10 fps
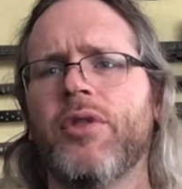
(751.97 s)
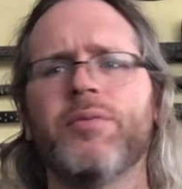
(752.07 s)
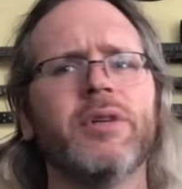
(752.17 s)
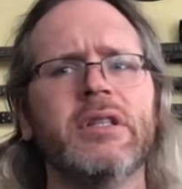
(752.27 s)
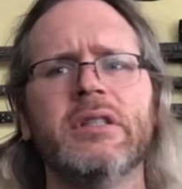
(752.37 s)

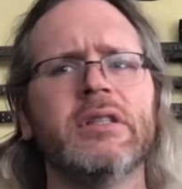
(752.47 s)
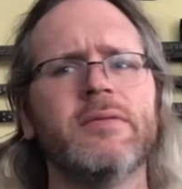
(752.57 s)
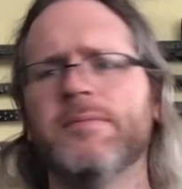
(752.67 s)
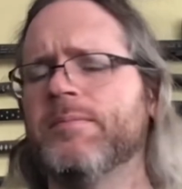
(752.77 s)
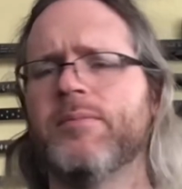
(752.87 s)

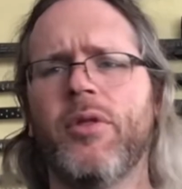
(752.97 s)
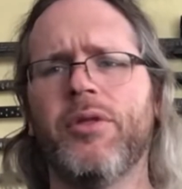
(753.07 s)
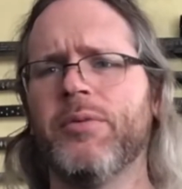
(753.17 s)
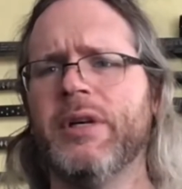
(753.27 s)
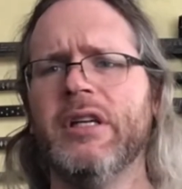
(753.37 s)

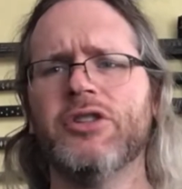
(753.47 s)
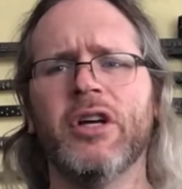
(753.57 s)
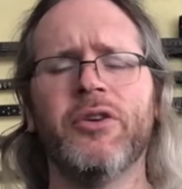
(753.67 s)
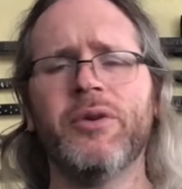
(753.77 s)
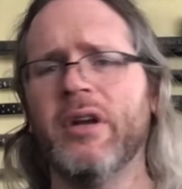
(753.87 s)

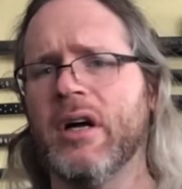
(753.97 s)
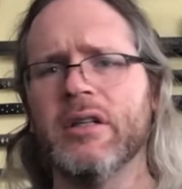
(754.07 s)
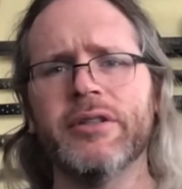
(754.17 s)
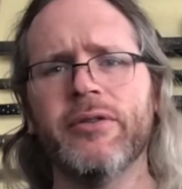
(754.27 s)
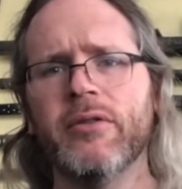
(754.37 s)

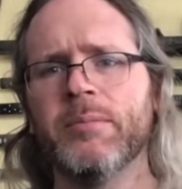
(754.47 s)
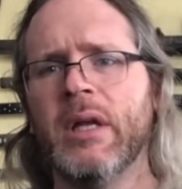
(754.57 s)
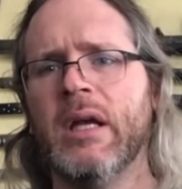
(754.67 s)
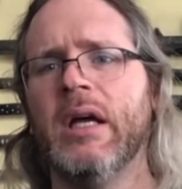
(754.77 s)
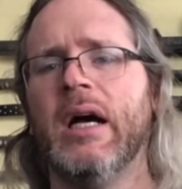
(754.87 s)
$300-ish.
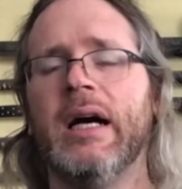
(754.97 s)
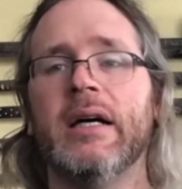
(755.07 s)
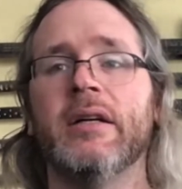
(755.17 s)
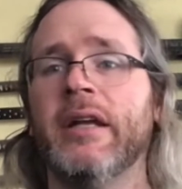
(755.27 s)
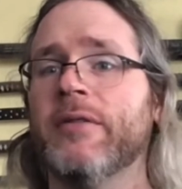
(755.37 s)

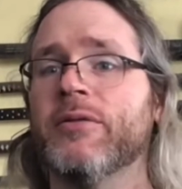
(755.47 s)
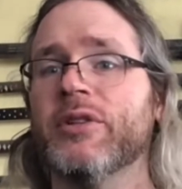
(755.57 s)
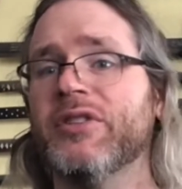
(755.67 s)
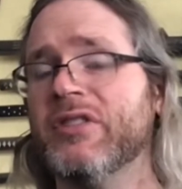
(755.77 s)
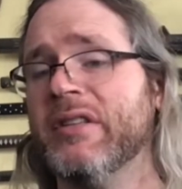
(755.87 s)
Now for
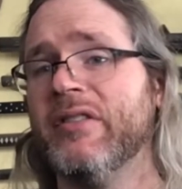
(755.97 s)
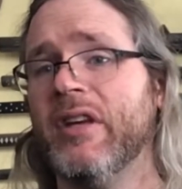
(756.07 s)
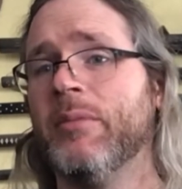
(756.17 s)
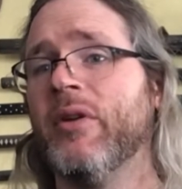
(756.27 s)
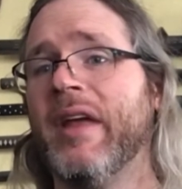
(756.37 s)
a stunt
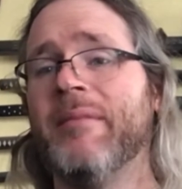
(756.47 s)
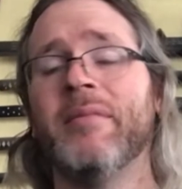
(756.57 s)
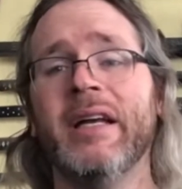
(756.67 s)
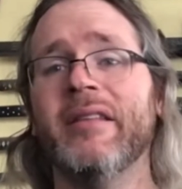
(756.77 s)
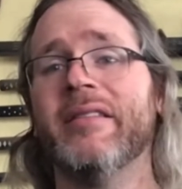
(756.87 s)
saber, that
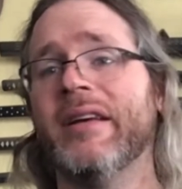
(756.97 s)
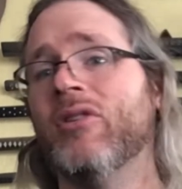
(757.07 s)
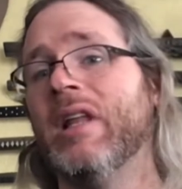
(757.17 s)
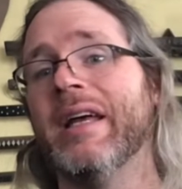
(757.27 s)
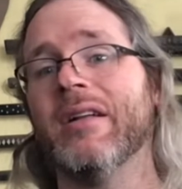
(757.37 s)
might
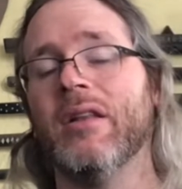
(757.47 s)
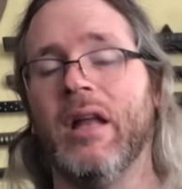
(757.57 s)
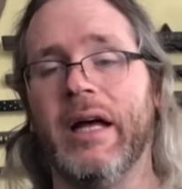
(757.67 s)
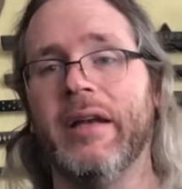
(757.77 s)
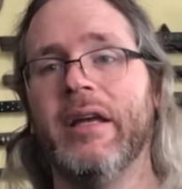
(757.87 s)
sound like a
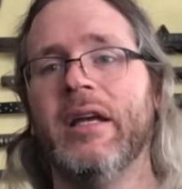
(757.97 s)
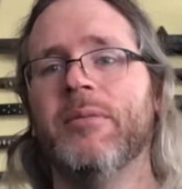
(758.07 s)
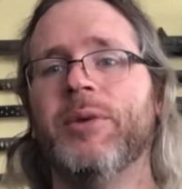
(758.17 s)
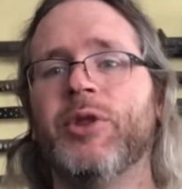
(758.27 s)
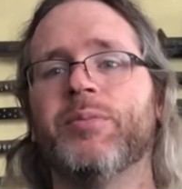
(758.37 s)
lot.
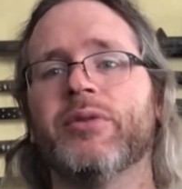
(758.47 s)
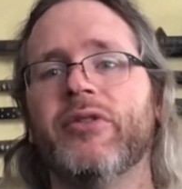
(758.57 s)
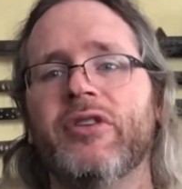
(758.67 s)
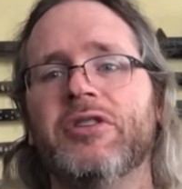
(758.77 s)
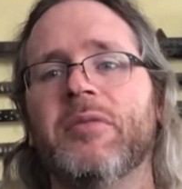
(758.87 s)
But the
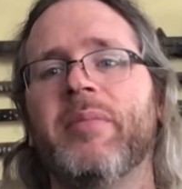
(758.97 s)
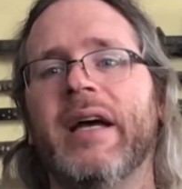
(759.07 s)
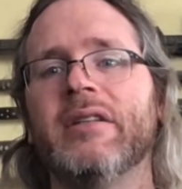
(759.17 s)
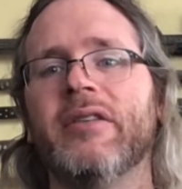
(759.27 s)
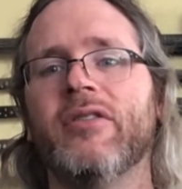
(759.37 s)
precision
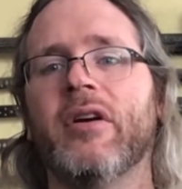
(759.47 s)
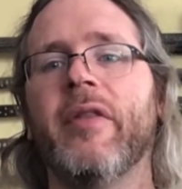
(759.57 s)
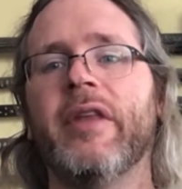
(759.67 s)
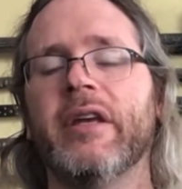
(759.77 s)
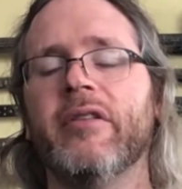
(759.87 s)
balance
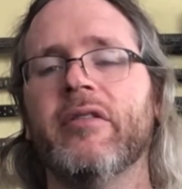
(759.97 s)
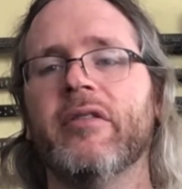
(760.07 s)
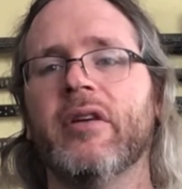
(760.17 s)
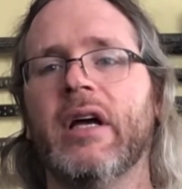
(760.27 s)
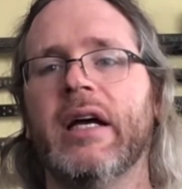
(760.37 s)
on
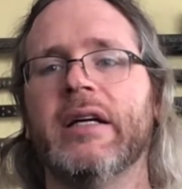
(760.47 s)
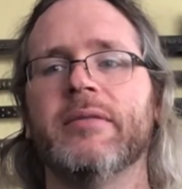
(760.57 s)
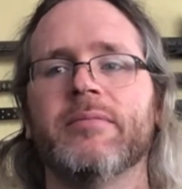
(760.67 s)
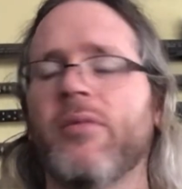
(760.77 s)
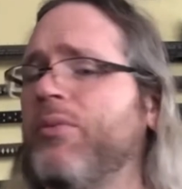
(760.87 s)
this,
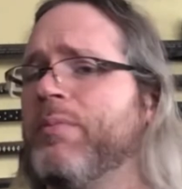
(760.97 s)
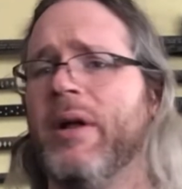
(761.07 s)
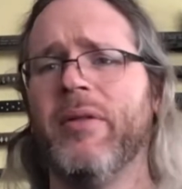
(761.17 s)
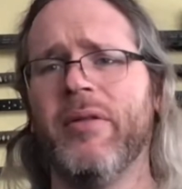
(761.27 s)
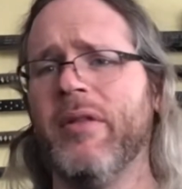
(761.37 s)

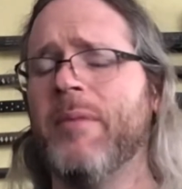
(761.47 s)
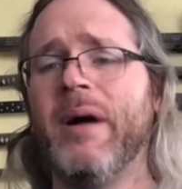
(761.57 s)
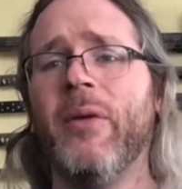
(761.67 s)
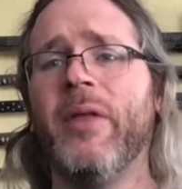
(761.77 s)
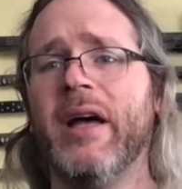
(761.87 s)

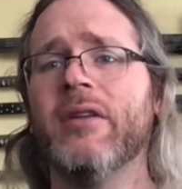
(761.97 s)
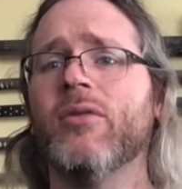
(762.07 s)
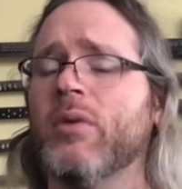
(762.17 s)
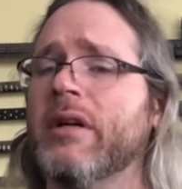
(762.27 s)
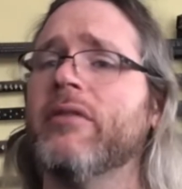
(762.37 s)
about that
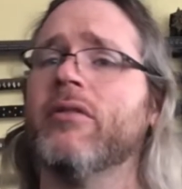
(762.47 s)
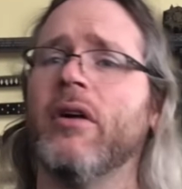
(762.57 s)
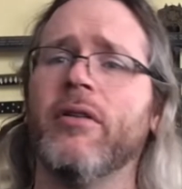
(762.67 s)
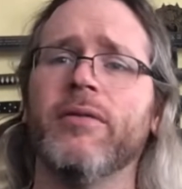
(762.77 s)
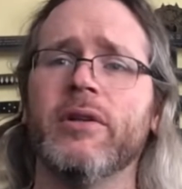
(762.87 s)
is what I
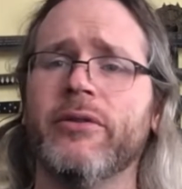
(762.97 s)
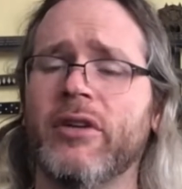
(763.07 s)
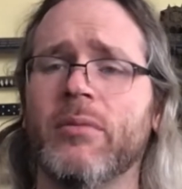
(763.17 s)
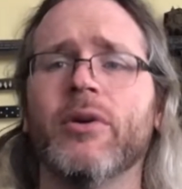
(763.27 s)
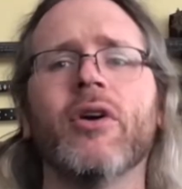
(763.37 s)
saw the Flow
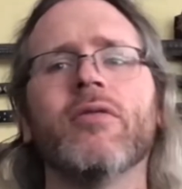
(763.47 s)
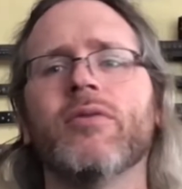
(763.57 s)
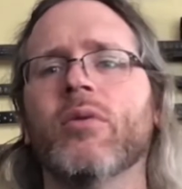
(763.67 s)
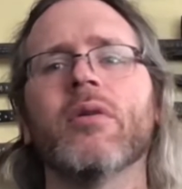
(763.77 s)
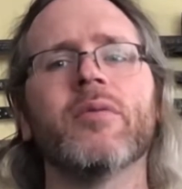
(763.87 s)
Saber go
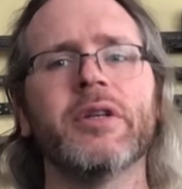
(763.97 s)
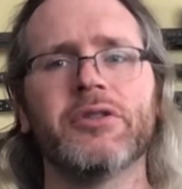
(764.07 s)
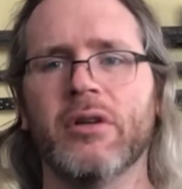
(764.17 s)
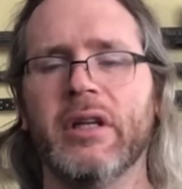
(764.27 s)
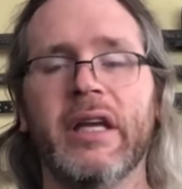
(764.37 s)
for
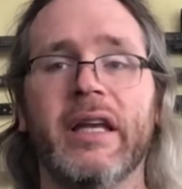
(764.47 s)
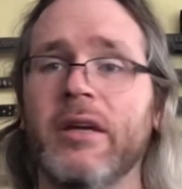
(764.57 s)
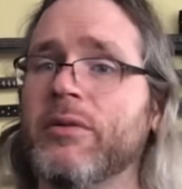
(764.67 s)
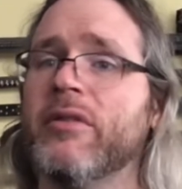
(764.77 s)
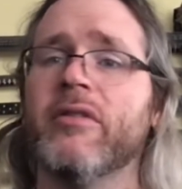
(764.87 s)
originally, and
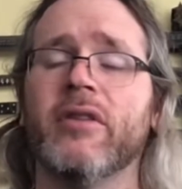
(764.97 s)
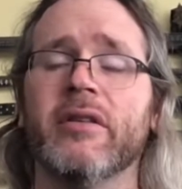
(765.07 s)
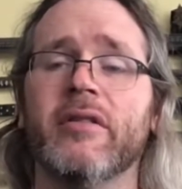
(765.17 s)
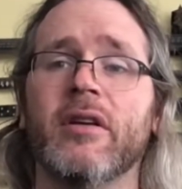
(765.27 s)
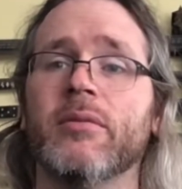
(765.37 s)
it was a
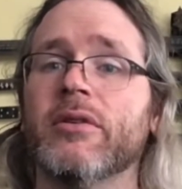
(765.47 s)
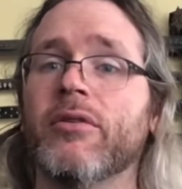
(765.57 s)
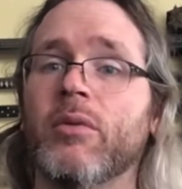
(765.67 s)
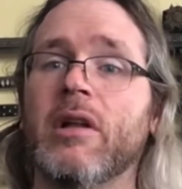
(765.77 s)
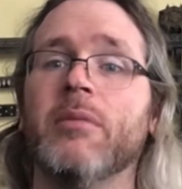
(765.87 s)
stunt saber
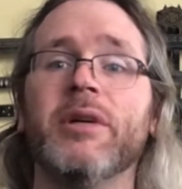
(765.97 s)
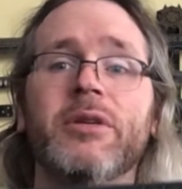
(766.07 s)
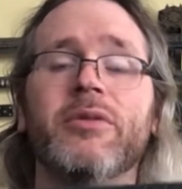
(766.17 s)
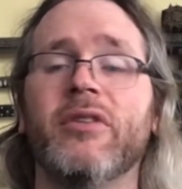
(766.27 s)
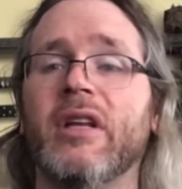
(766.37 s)
as well, but it
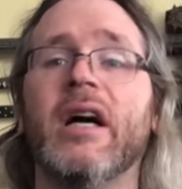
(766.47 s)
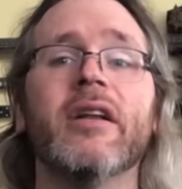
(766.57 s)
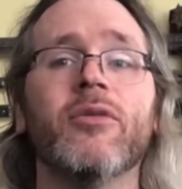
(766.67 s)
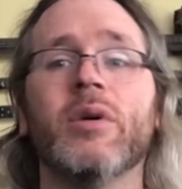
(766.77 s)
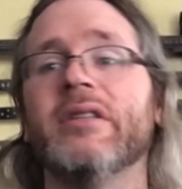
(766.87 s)
was not
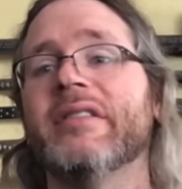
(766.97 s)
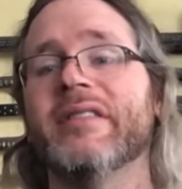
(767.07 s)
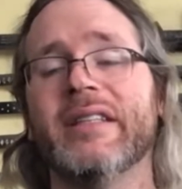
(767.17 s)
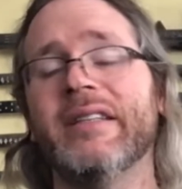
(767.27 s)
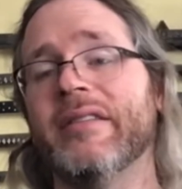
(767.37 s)
as well
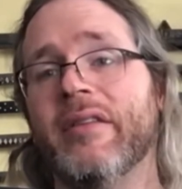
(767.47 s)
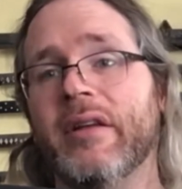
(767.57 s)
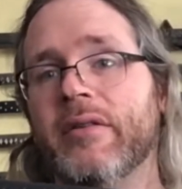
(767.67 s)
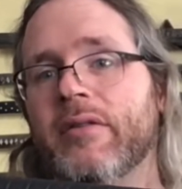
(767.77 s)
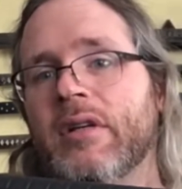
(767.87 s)
designed as
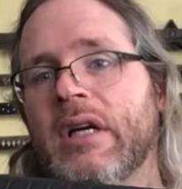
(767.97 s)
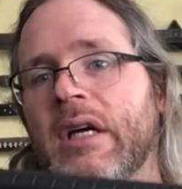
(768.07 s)
this.